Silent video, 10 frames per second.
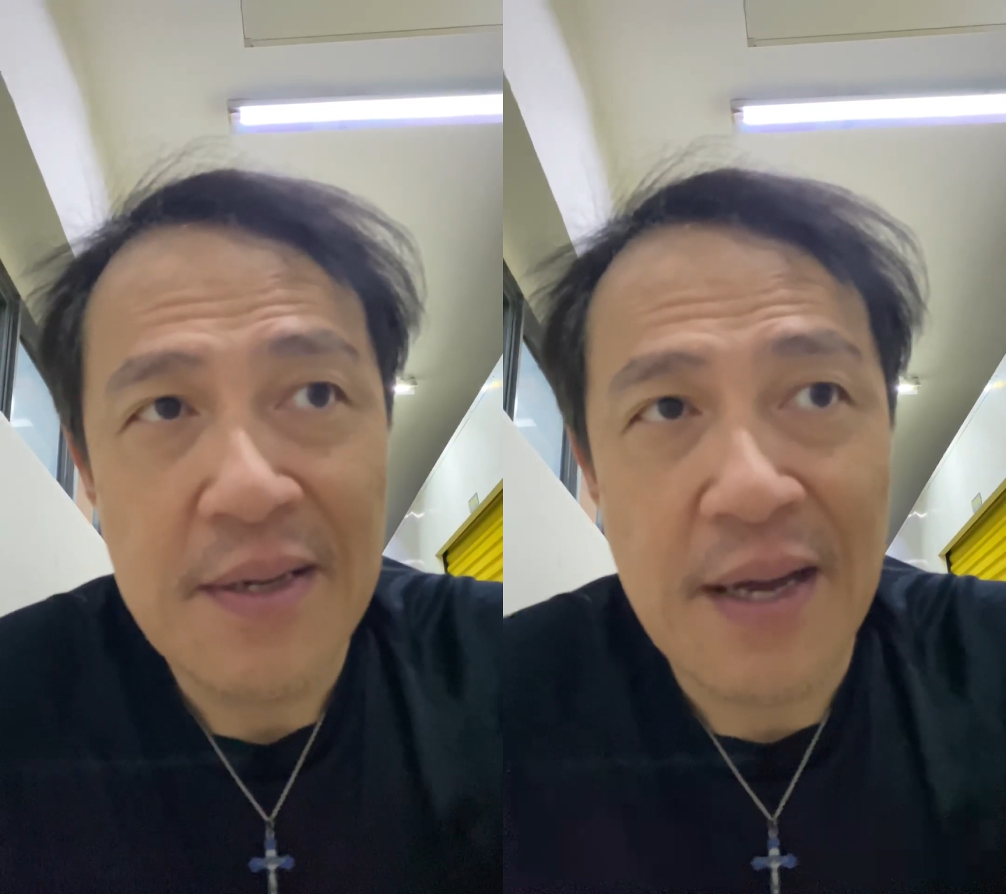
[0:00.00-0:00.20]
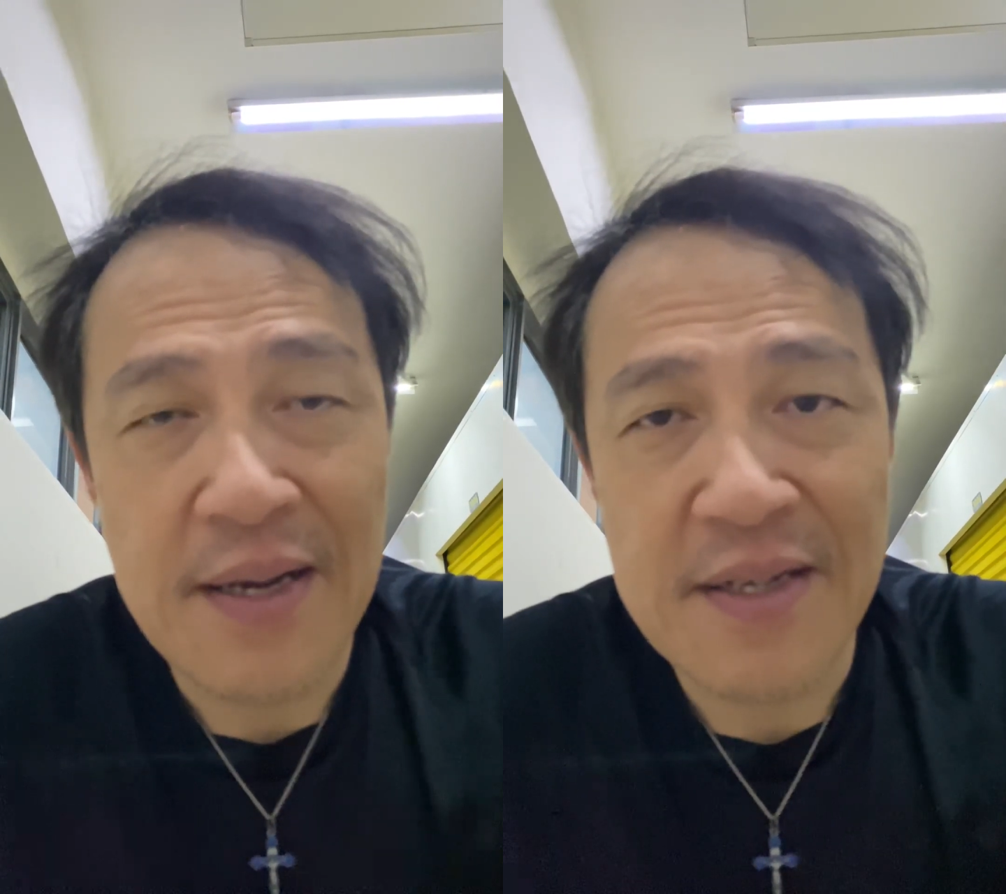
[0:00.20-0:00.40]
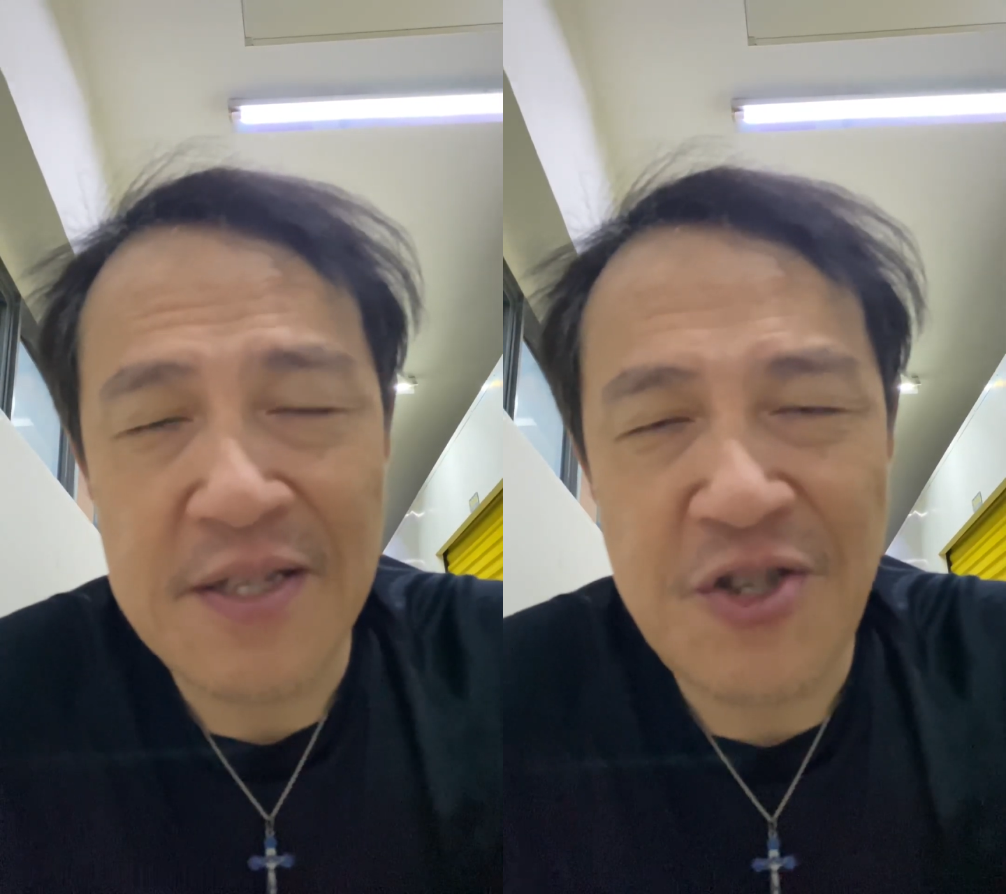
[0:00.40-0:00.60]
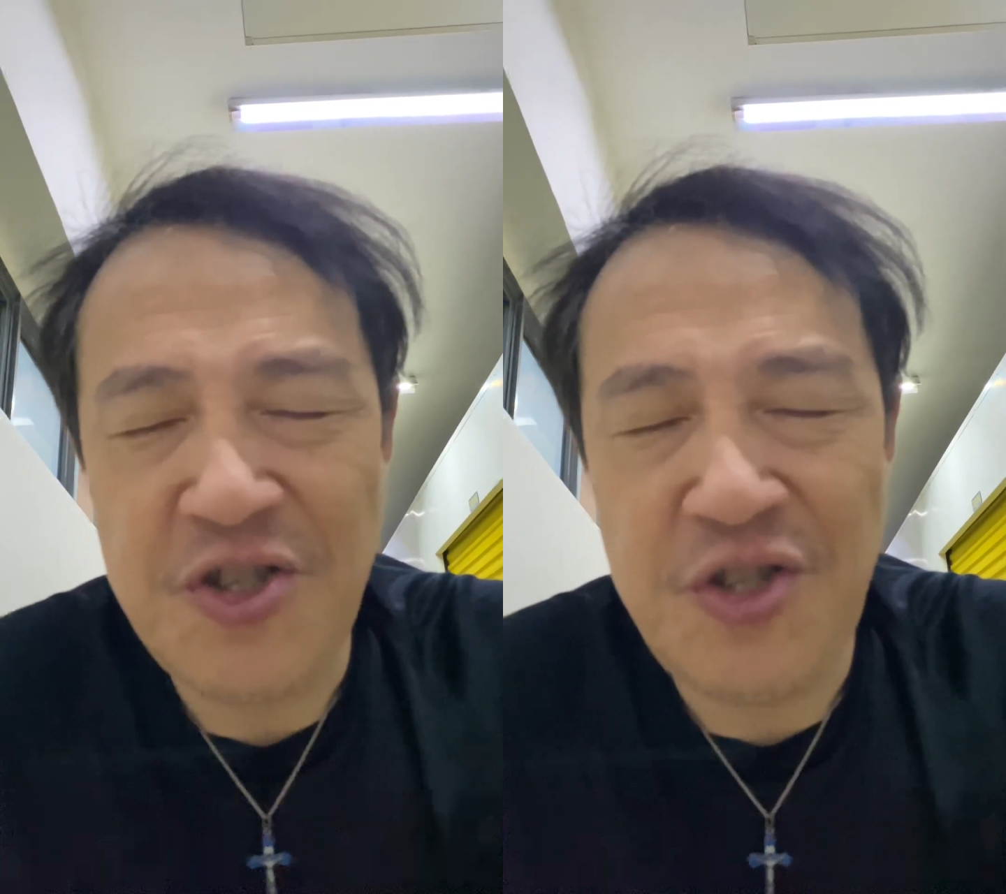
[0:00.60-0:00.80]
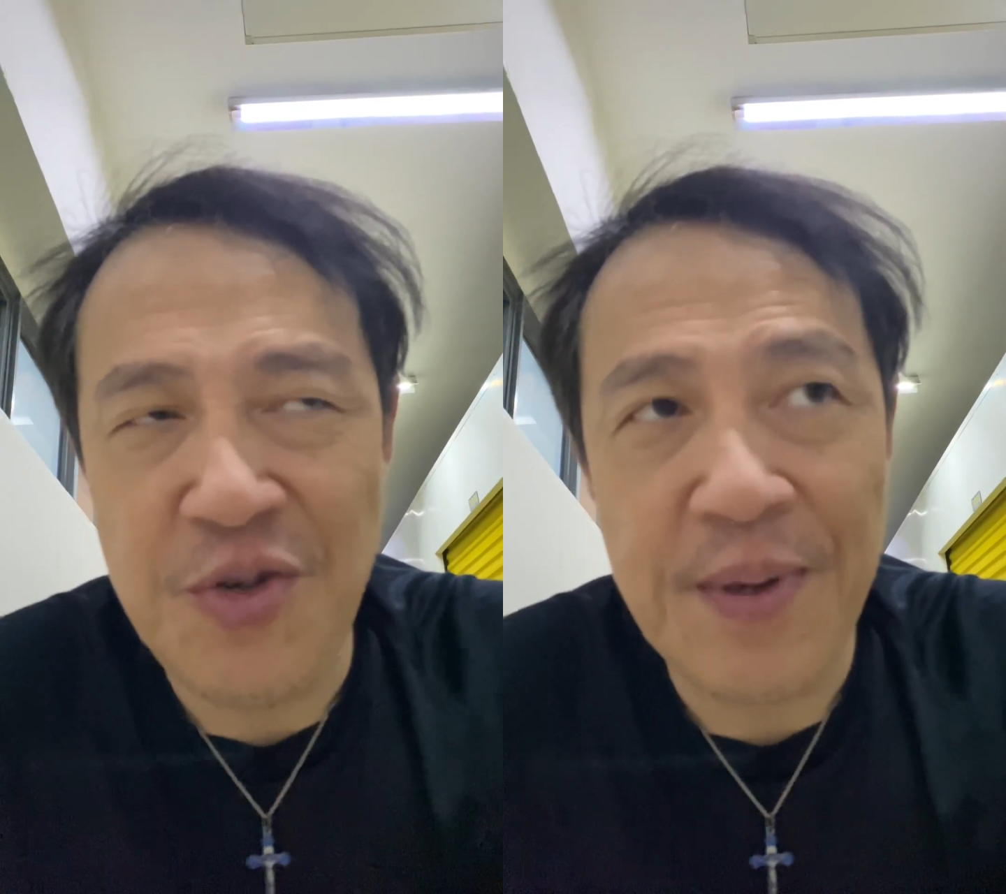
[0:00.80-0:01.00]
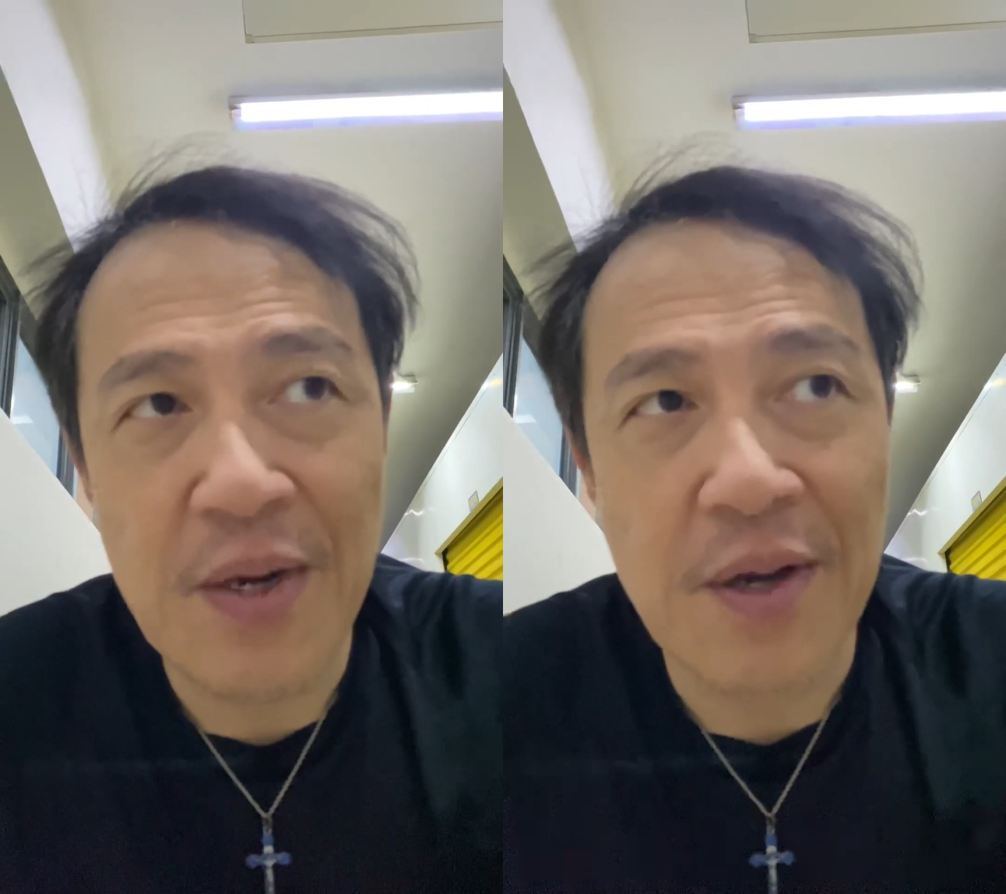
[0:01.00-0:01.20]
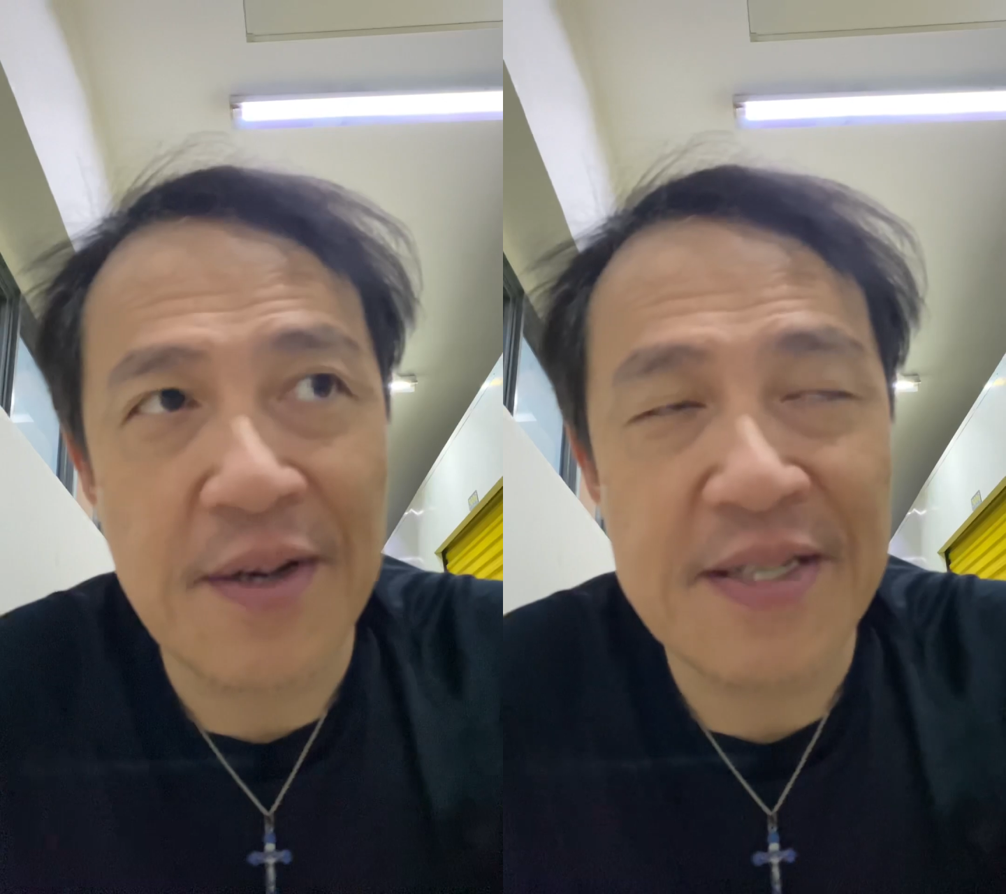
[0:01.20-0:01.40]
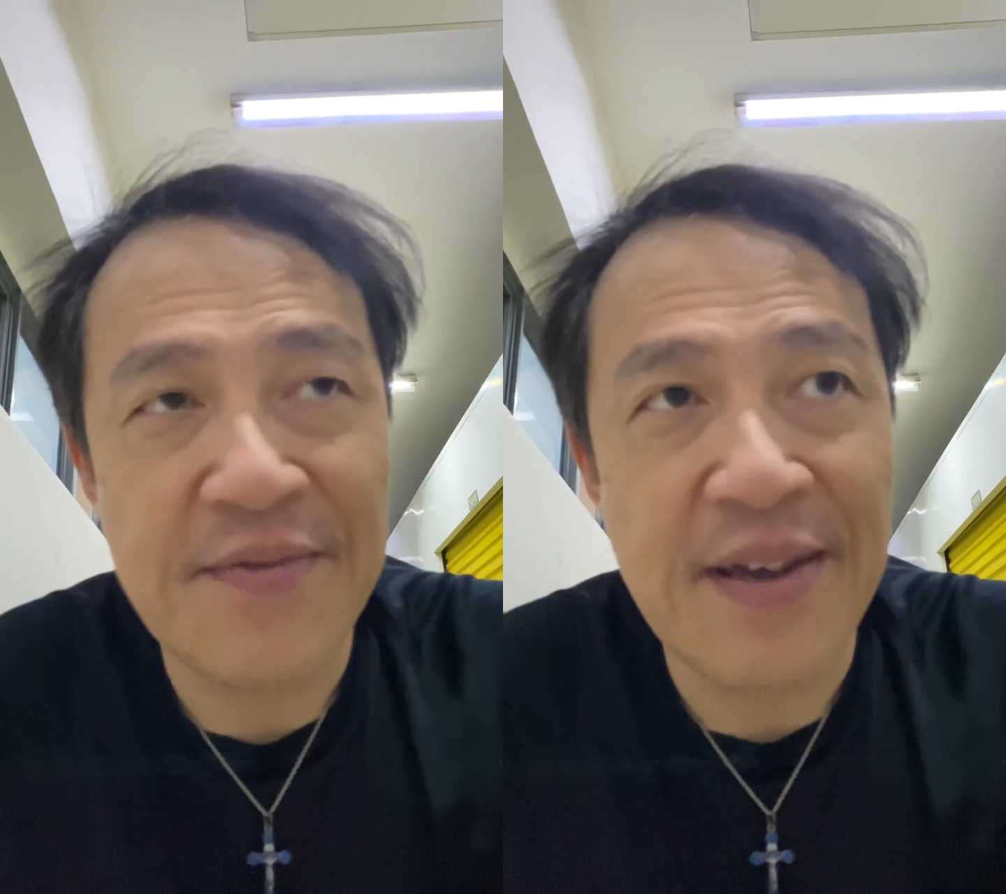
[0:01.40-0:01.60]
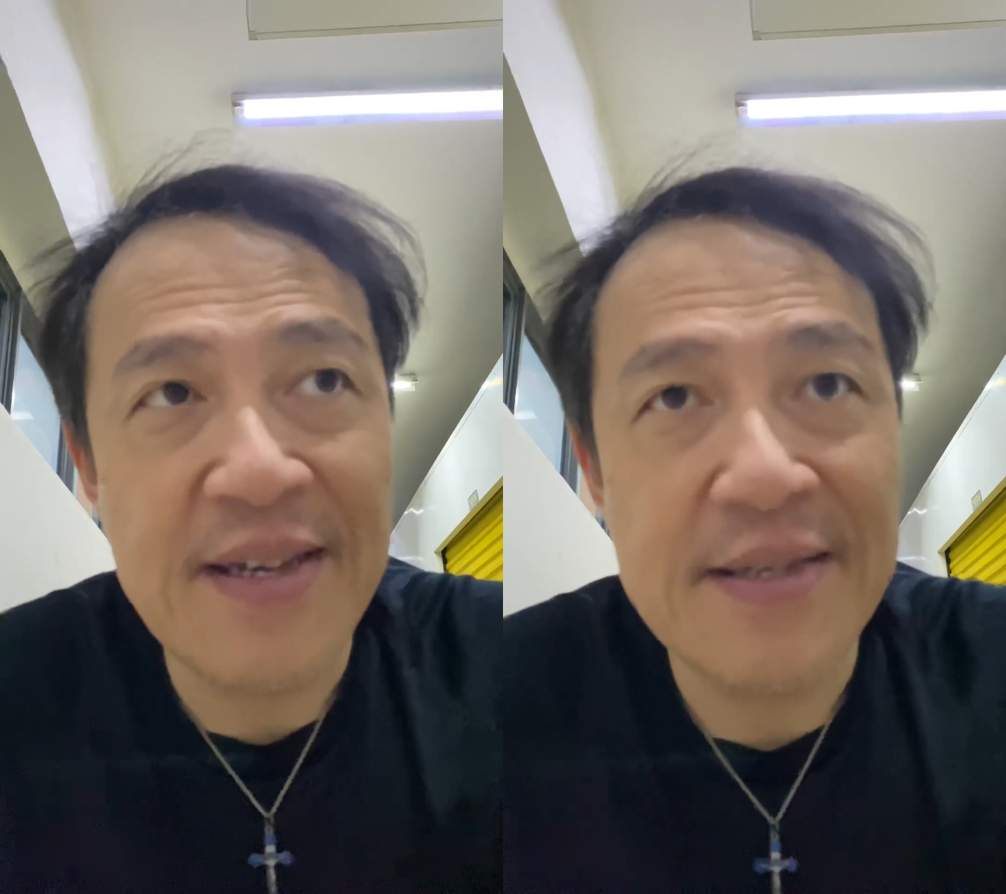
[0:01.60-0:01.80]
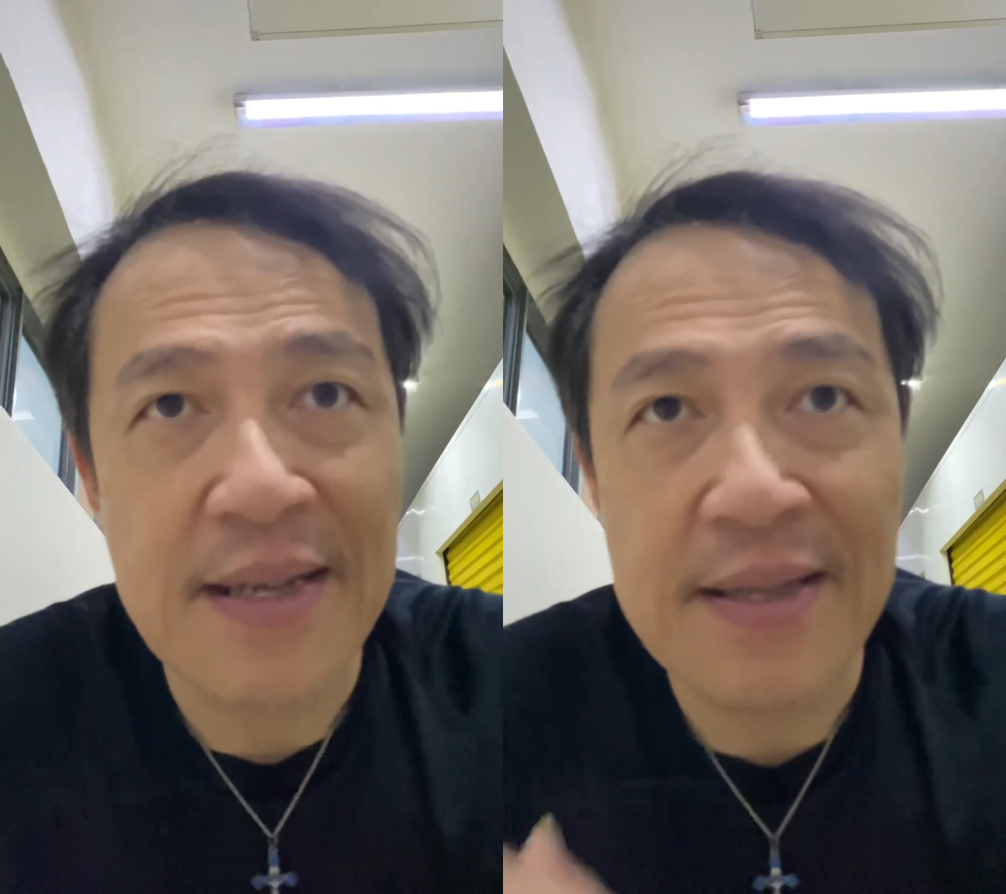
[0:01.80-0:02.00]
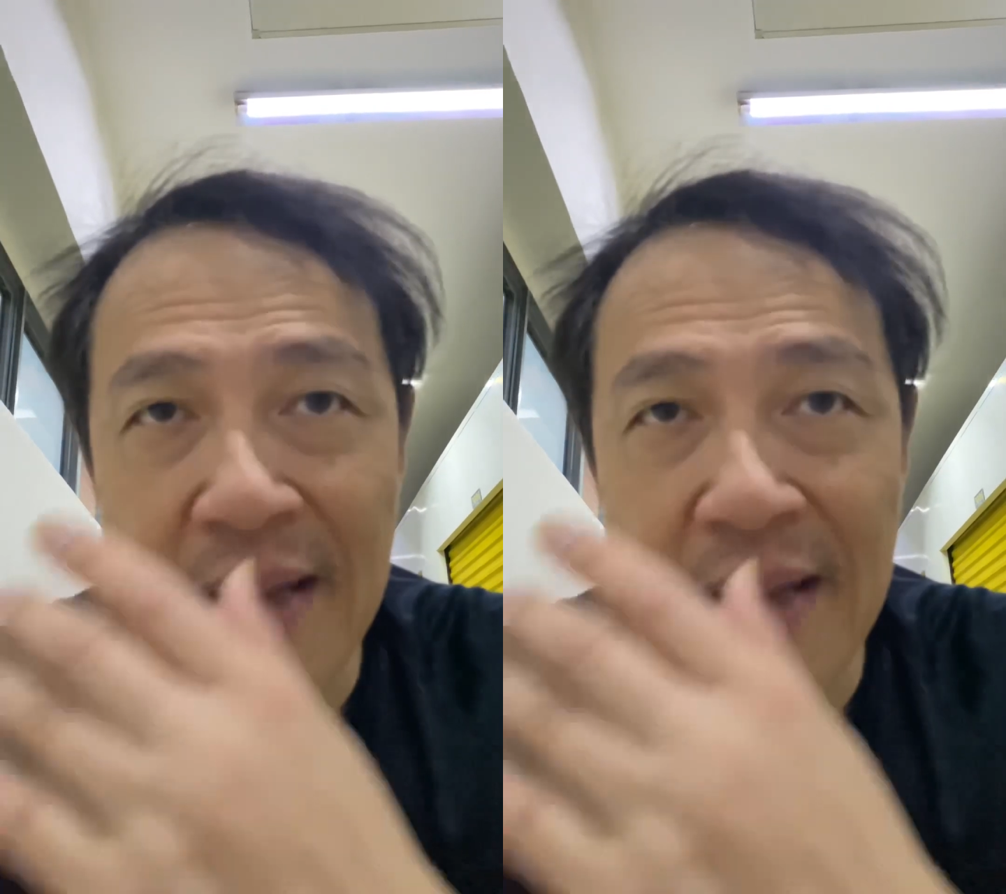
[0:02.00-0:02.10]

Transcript: And there's this stupid look on his face. And